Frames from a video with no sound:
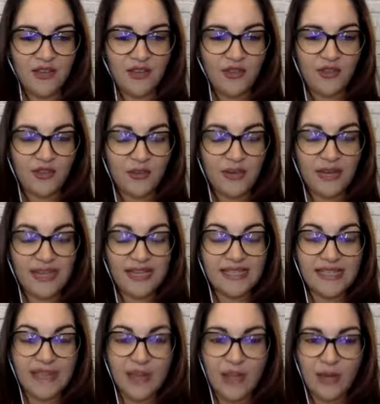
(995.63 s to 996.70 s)
3 is
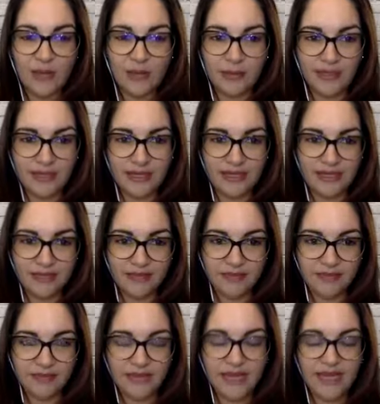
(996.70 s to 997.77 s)
accountability,
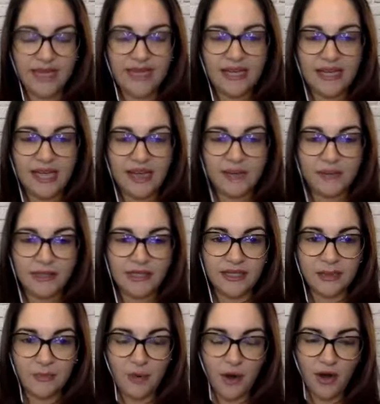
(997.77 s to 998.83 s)
getting an accountability
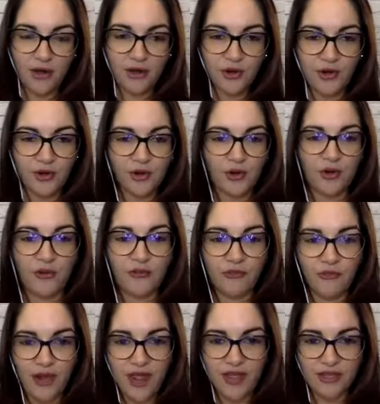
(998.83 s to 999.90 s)
partner or a
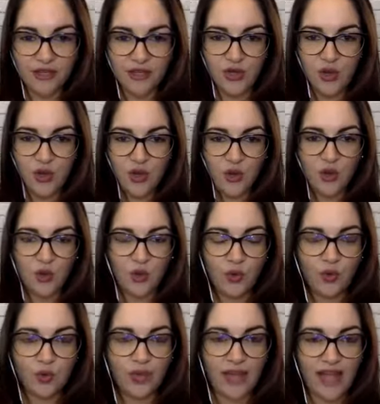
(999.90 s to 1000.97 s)
friend who
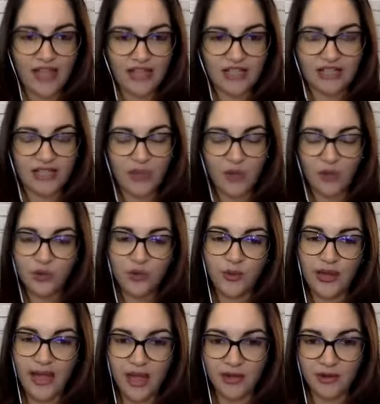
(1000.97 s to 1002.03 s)
will actually hold you
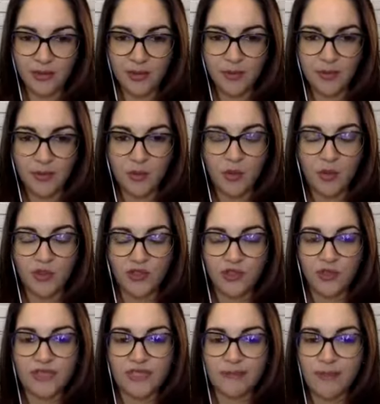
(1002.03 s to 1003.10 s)
accountable, but who also
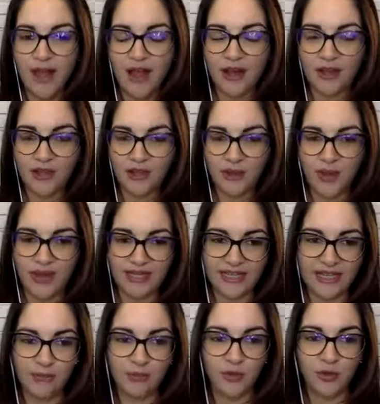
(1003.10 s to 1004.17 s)
inspire you and
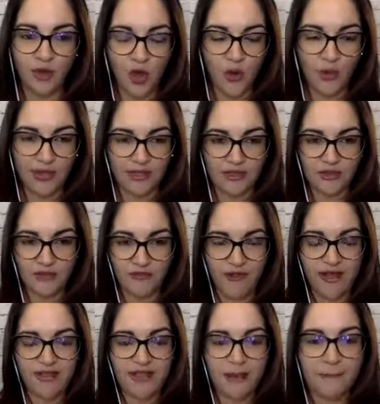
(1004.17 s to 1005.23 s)
keep you going. So
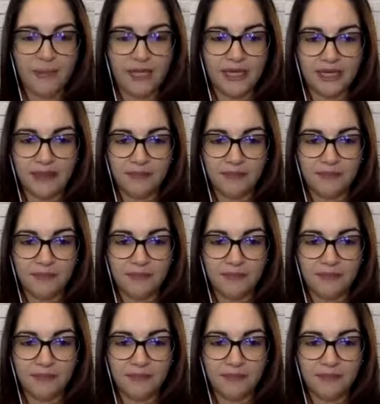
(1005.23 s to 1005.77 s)
find that buddy.